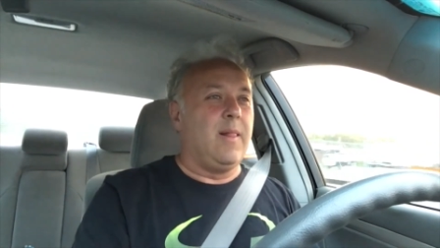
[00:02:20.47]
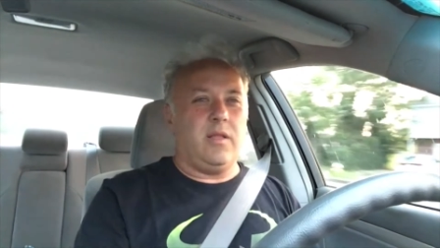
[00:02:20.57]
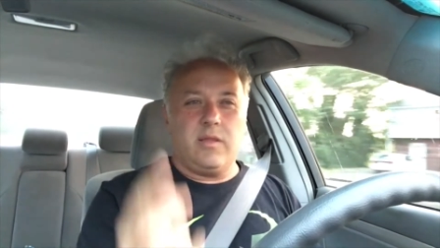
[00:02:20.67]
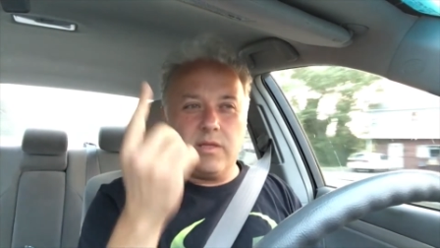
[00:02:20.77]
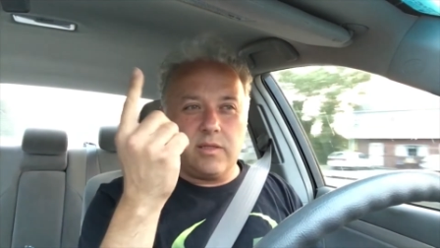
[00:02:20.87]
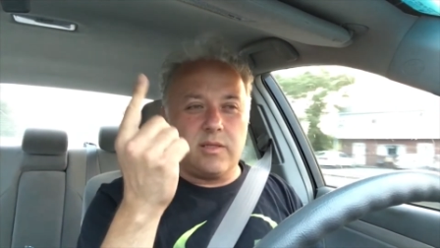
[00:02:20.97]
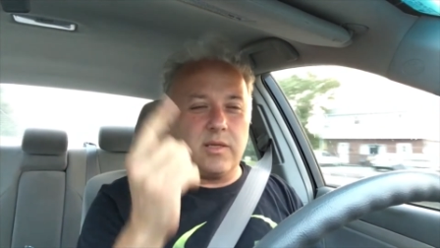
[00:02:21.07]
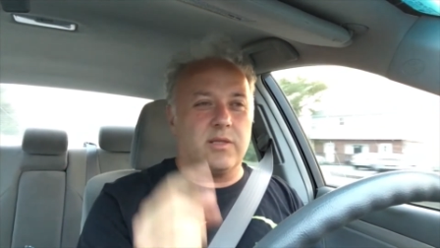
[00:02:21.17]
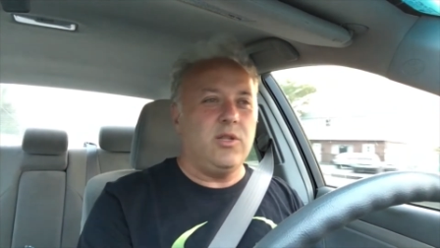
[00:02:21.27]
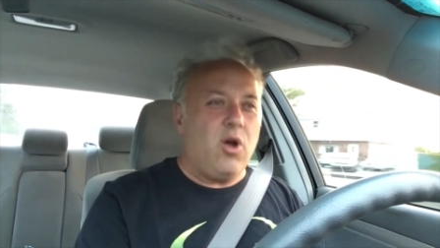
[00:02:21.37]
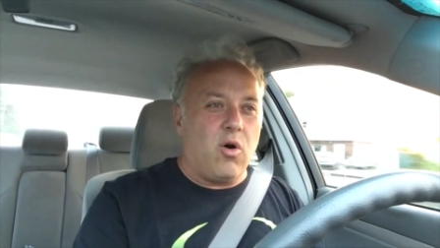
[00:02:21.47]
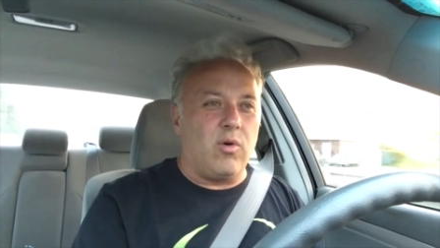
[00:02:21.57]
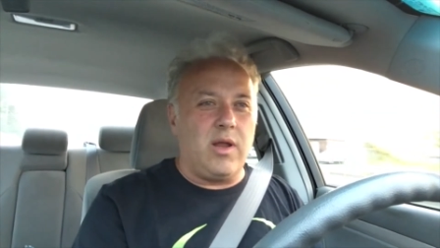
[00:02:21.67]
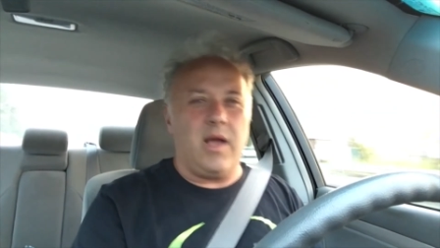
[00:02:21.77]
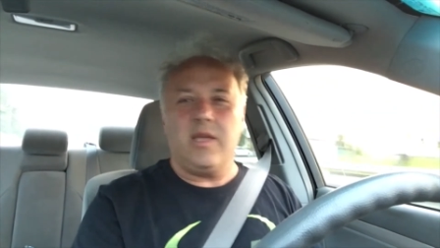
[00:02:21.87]
and then says no
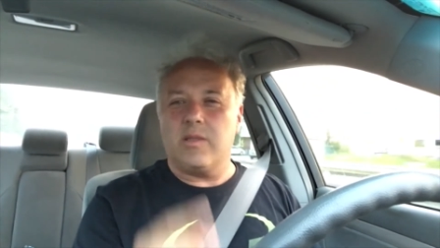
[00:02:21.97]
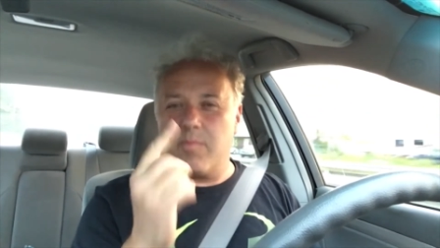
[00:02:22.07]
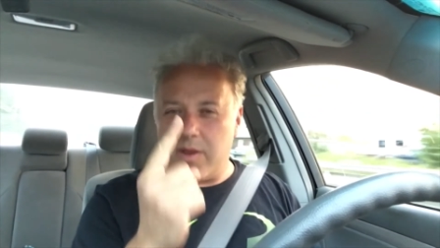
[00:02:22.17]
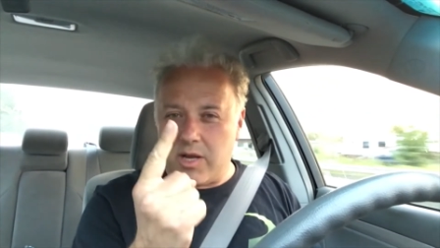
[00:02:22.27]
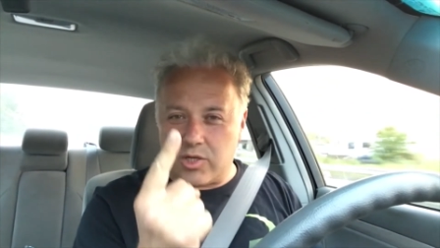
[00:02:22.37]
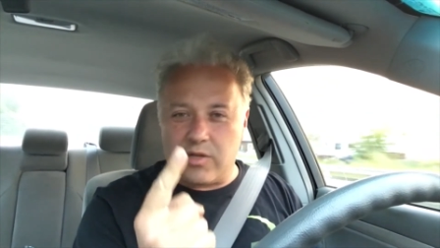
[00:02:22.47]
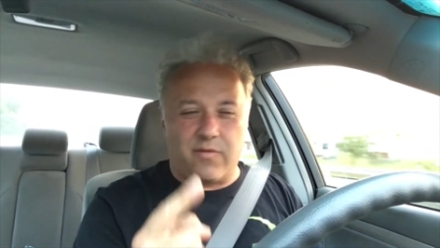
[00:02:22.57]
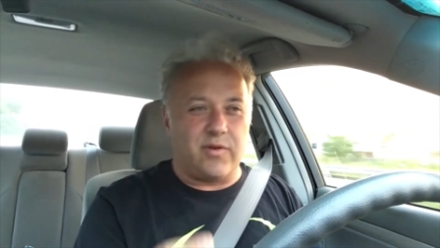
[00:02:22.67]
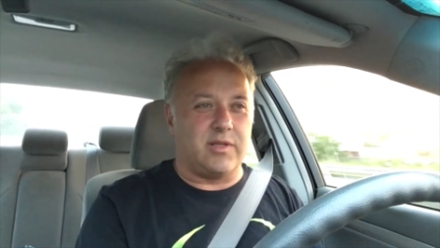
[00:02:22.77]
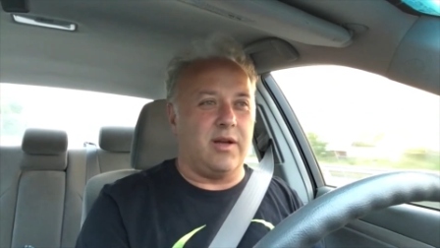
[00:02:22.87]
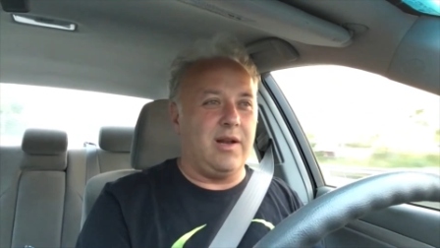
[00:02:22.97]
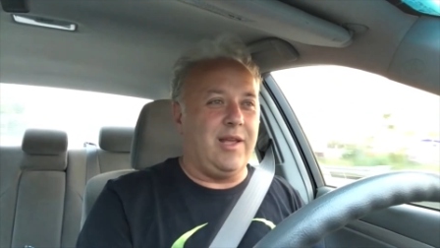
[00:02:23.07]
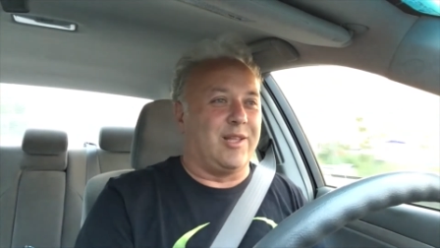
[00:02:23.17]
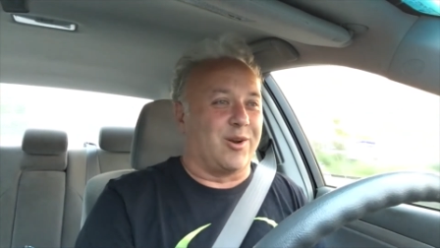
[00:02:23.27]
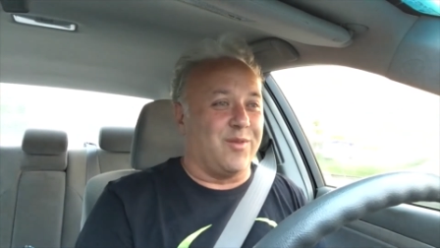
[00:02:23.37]
leonid brezhnev is a
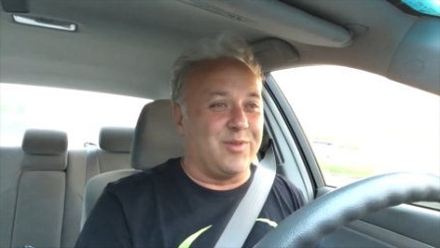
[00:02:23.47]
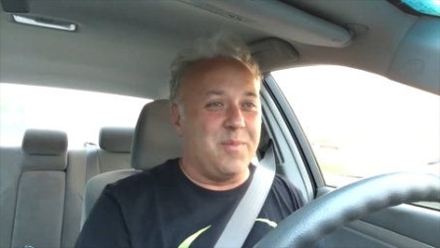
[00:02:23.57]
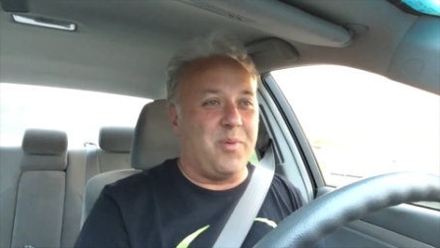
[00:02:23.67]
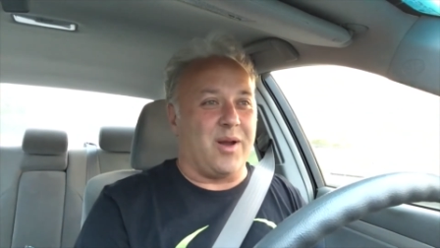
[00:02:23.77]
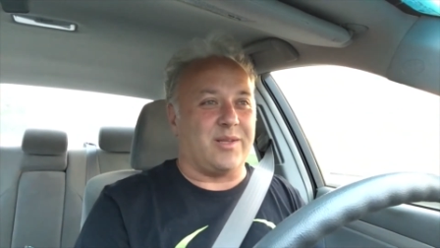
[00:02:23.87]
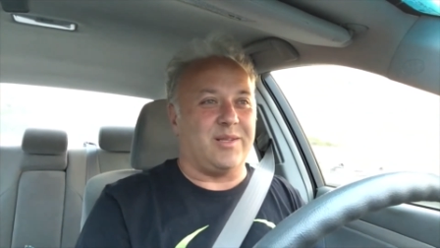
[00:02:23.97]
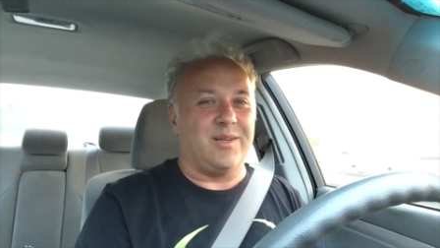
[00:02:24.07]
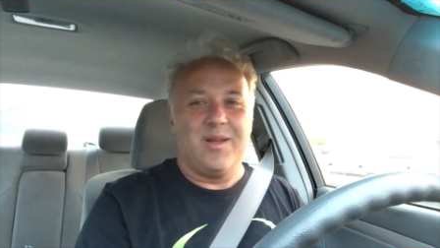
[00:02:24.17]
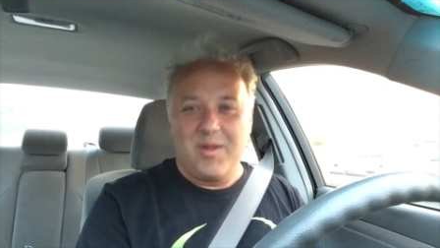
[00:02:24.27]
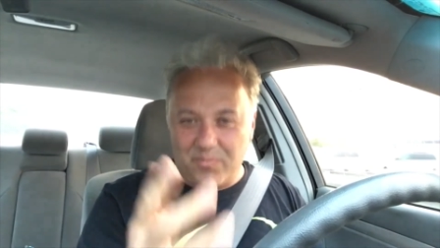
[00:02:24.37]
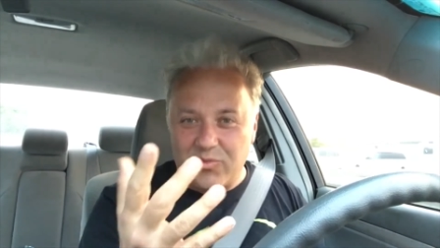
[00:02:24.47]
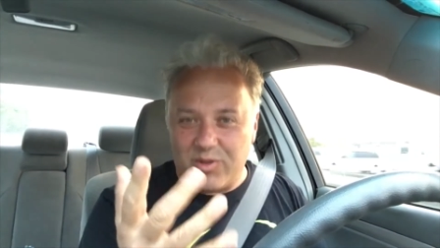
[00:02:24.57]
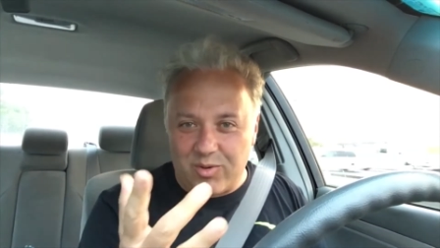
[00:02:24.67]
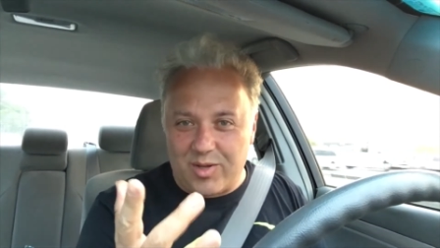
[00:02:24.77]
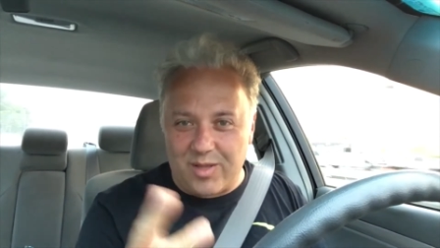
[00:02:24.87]
leader of the party
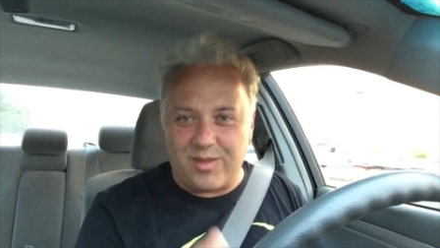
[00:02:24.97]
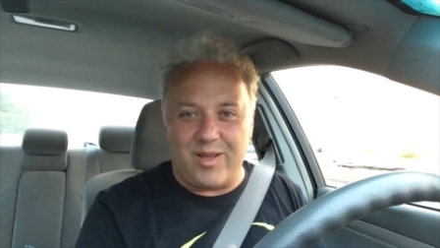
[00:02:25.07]
you get